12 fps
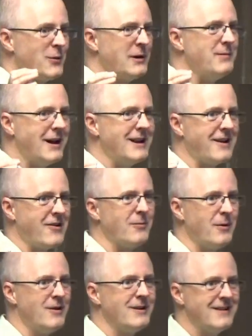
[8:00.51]
the Riemann
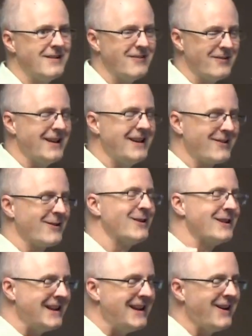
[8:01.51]
integral
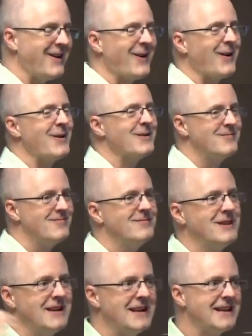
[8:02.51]
in here,
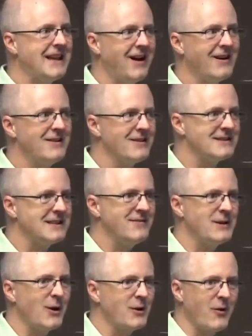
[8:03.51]
did it in calculus. If
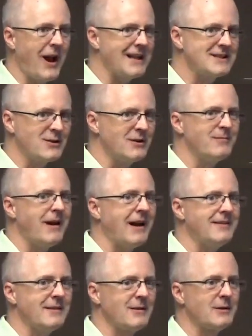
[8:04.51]
you go to grad school in
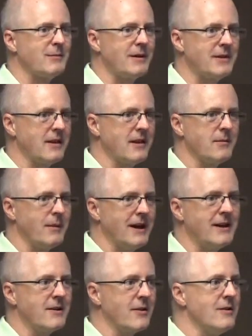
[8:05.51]
math, you'll learn about the
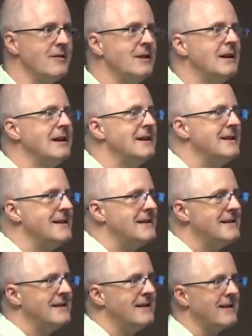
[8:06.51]
Lebesgue integral.
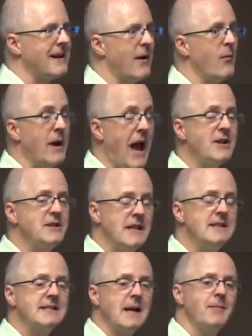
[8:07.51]
Okay, we actually
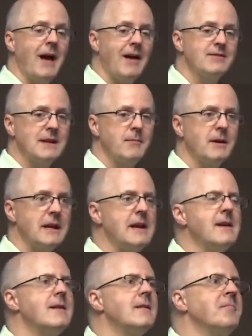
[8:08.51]
did have somebody